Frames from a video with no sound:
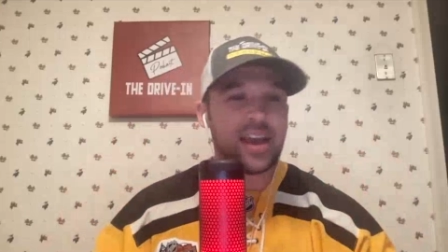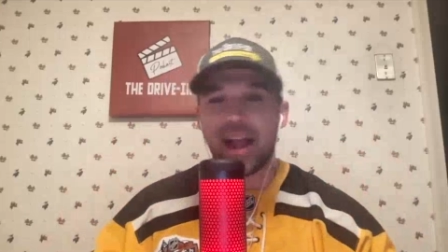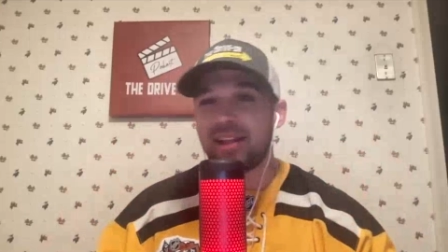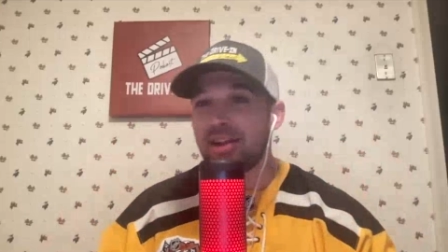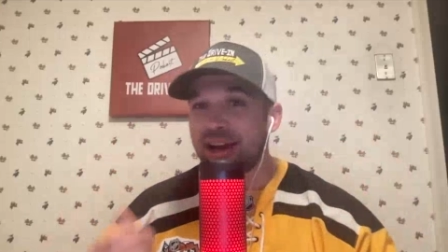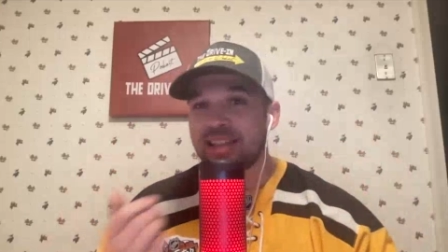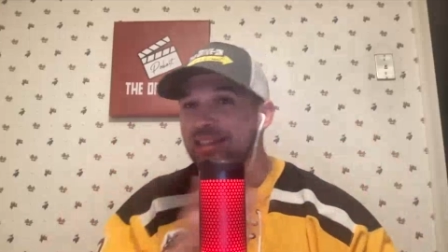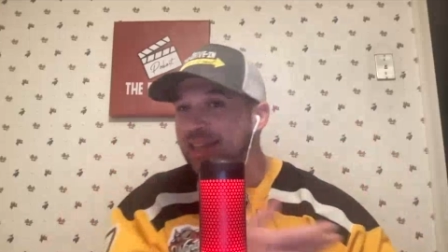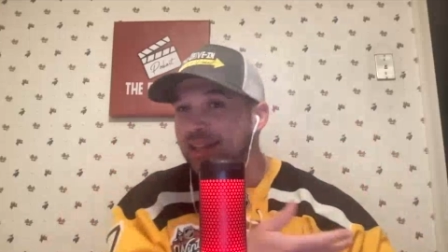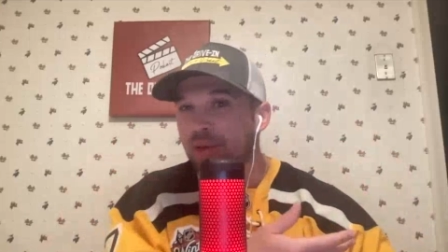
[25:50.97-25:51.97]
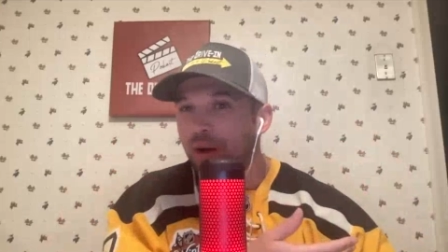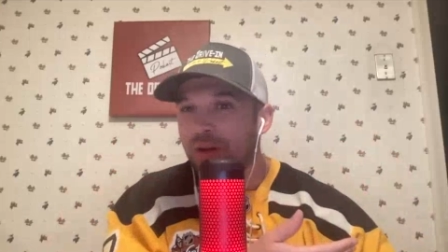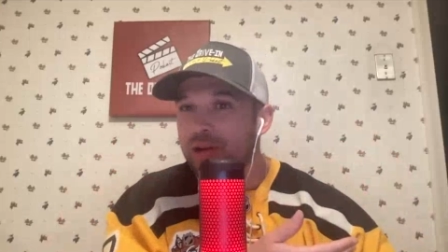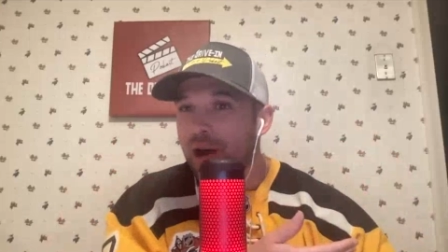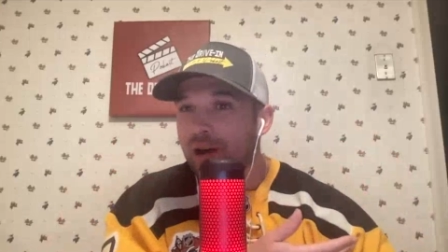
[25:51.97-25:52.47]
And then you get to see like
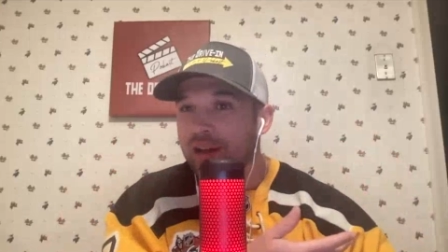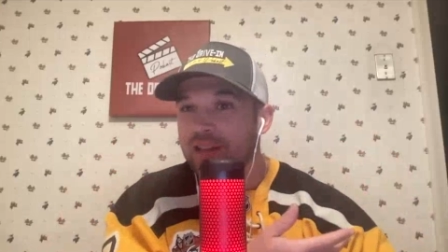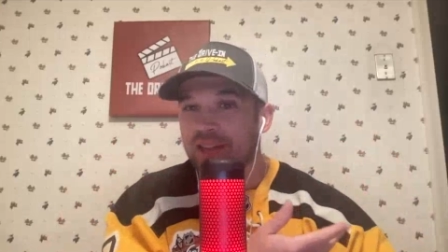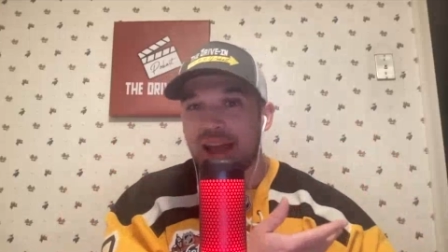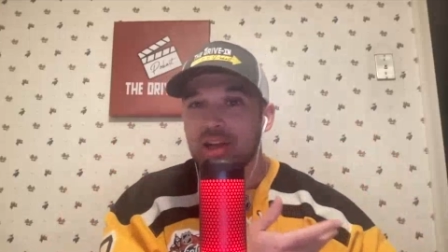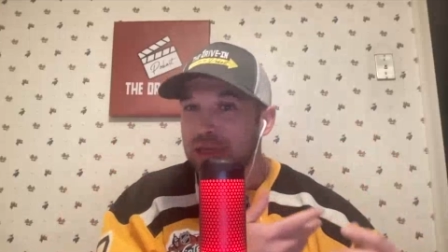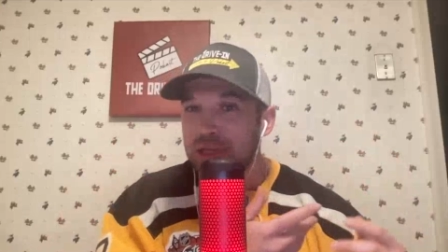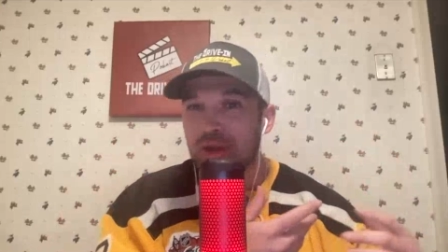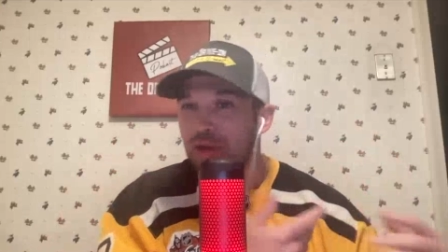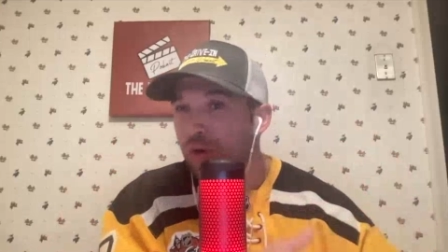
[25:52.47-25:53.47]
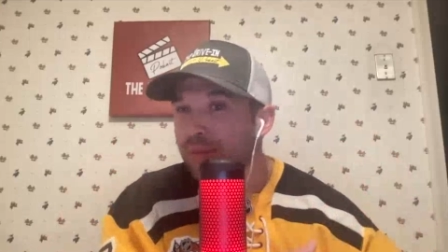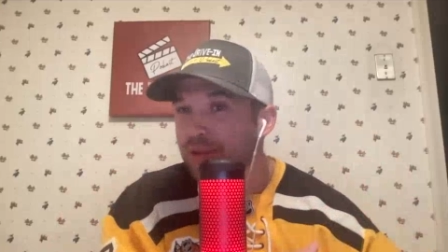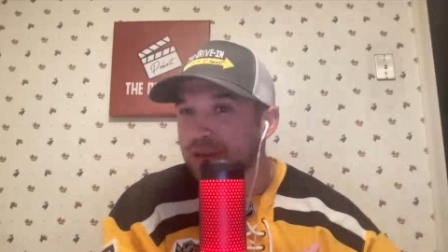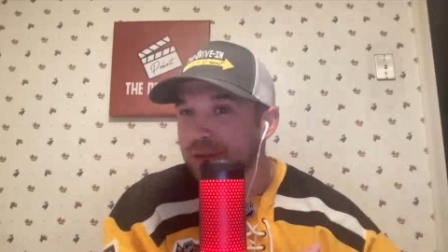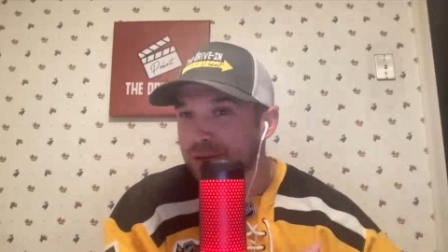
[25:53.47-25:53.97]
Walton Goggins actually as a normal
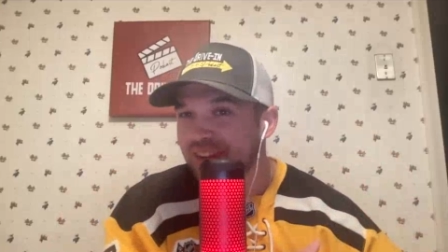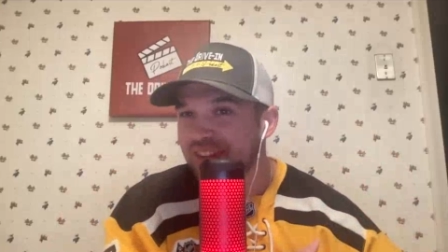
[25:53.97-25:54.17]
dude,